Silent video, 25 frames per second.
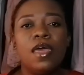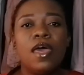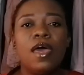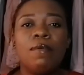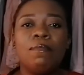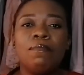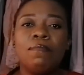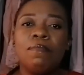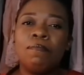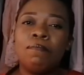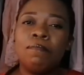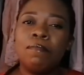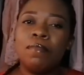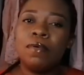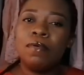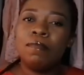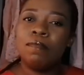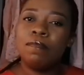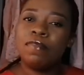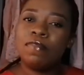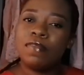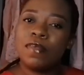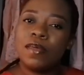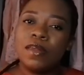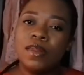I'm
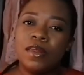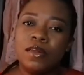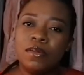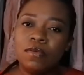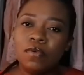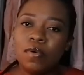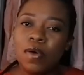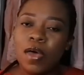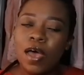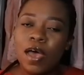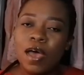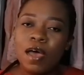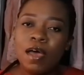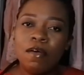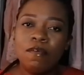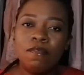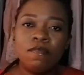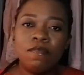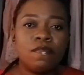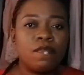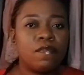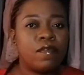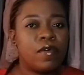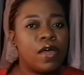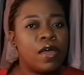starting to
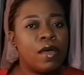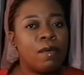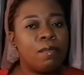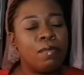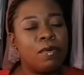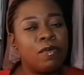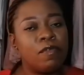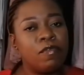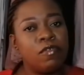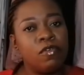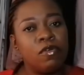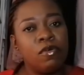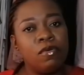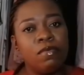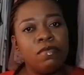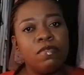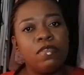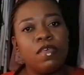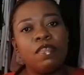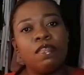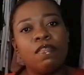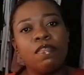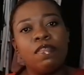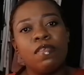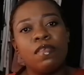have perfumes
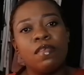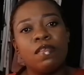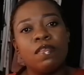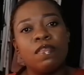that